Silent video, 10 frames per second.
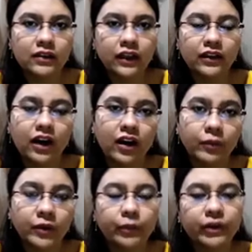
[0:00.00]
in our
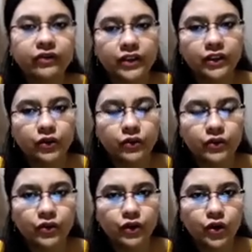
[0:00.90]
upcoming
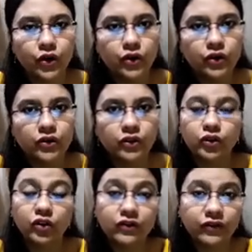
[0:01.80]
videos. So
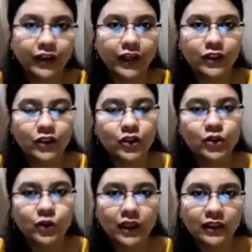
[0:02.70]
don't forget
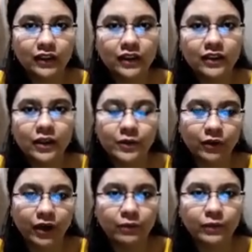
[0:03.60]
to hit the
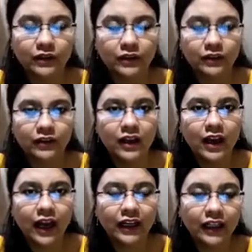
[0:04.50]
subscribe button
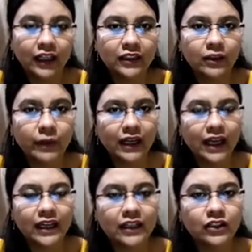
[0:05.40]
and click the bell
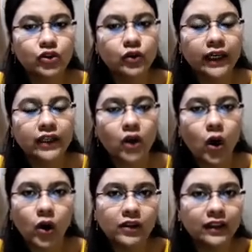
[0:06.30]
icon to get
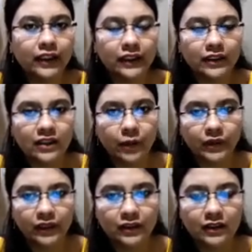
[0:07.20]
all the latest
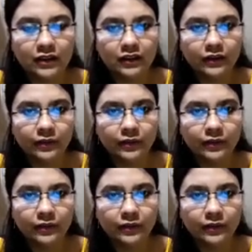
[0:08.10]
updates.